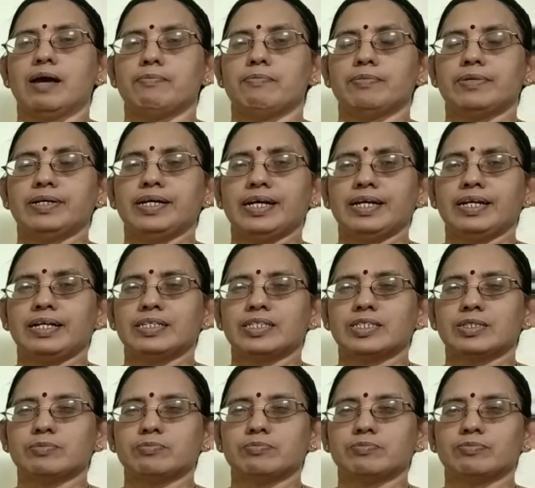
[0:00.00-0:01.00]

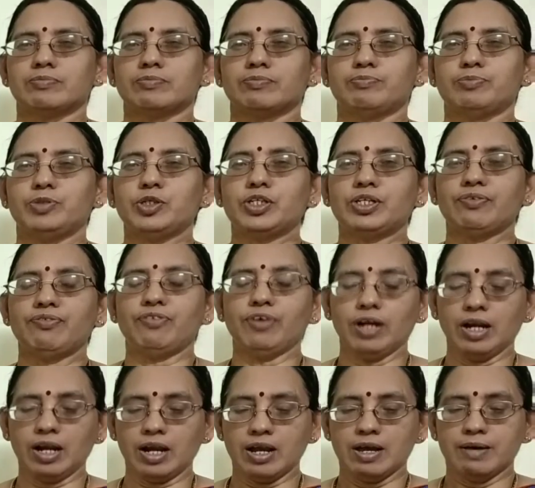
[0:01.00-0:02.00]
it's beautiful
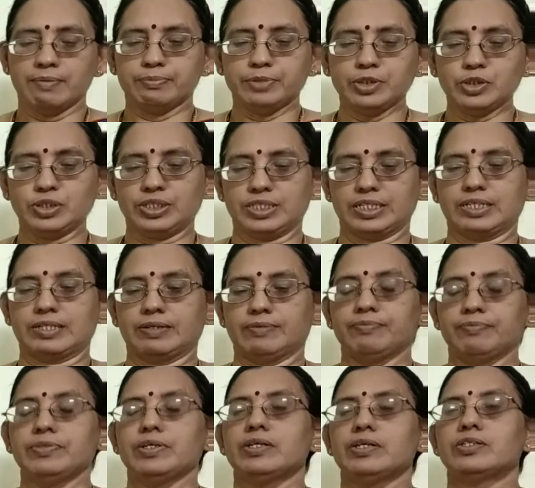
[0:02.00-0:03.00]
music.
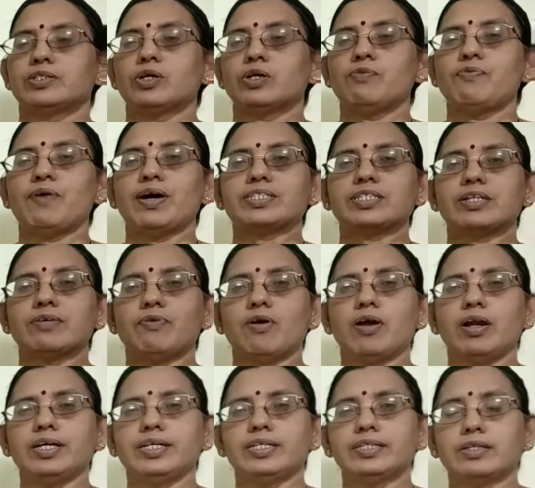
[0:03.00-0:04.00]
So first of
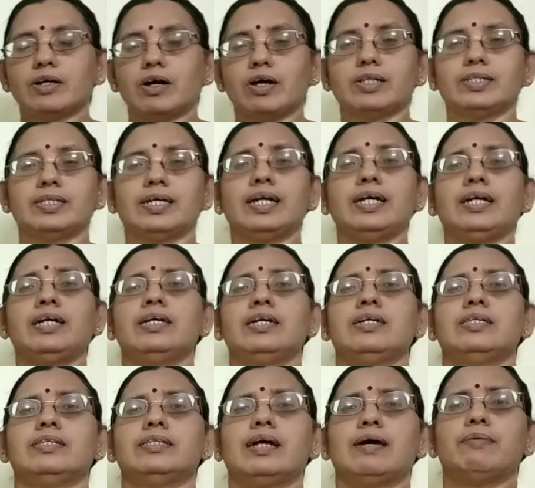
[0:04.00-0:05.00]
all, he thought that
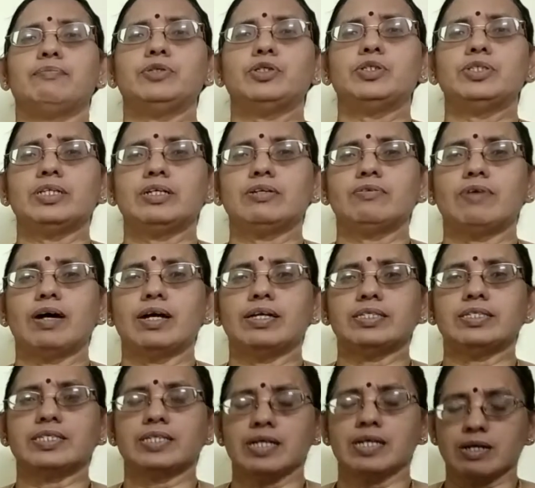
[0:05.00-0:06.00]
the music
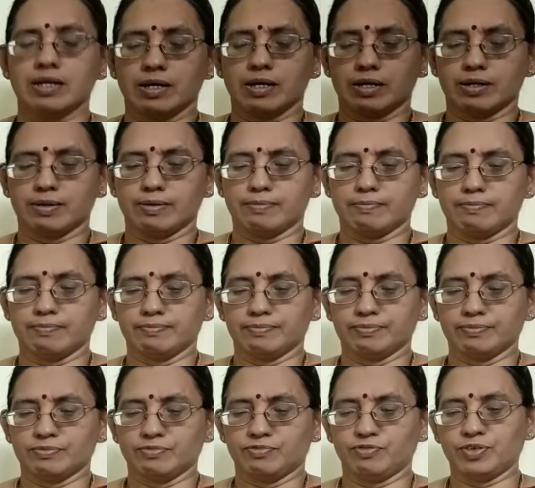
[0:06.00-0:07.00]
was
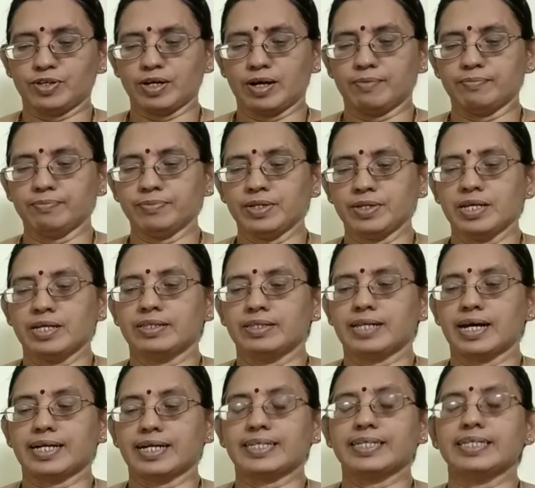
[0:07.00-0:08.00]
from
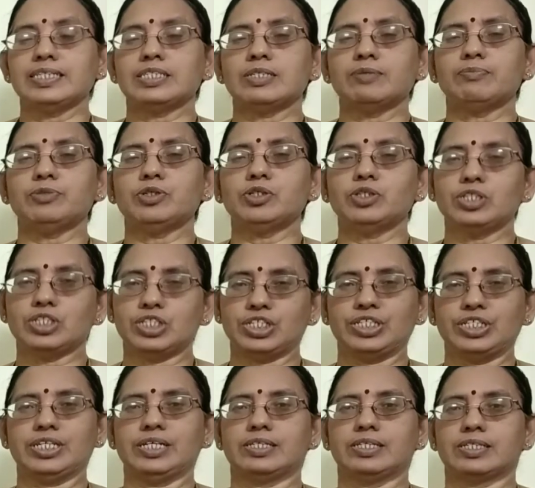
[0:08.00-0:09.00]
the king's
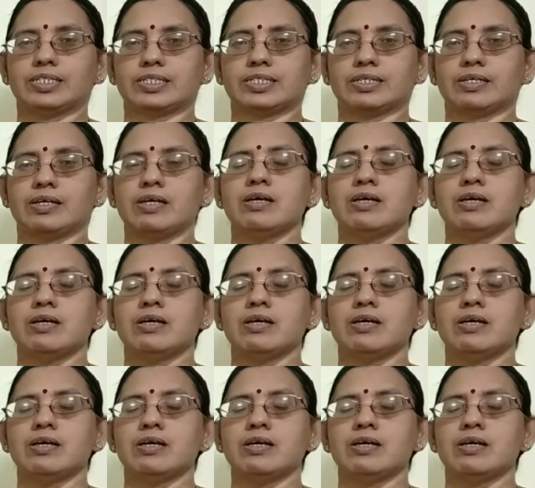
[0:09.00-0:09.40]
musicians.